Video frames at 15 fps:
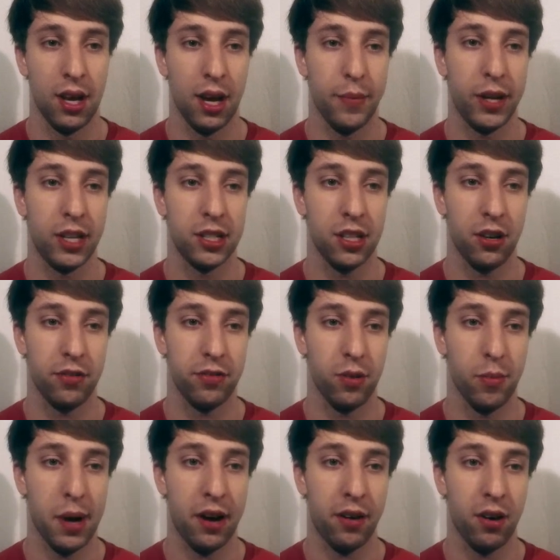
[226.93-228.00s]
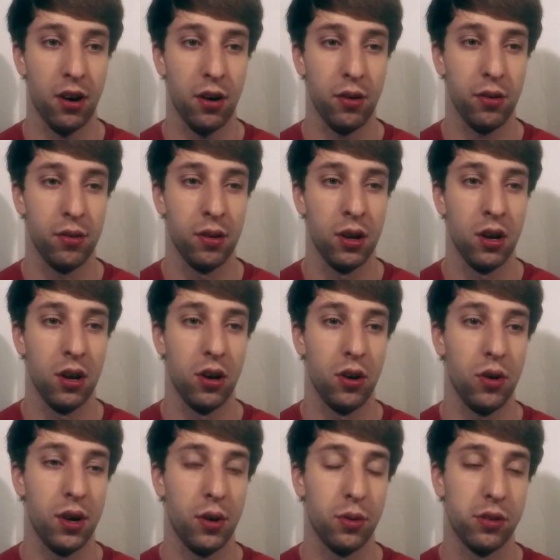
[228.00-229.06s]
I mean, Sheriff Romero,
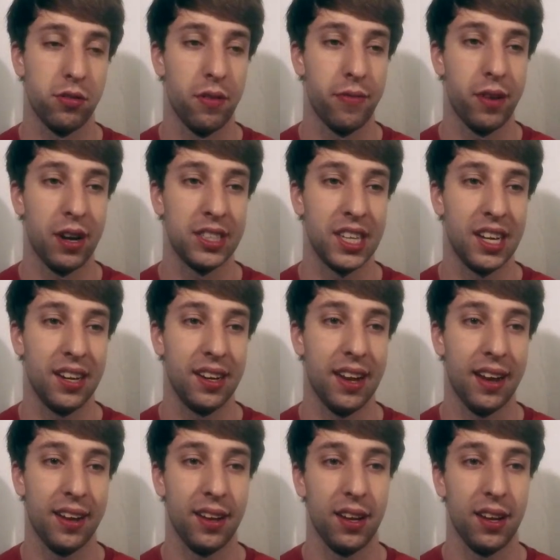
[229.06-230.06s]
it was refreshing that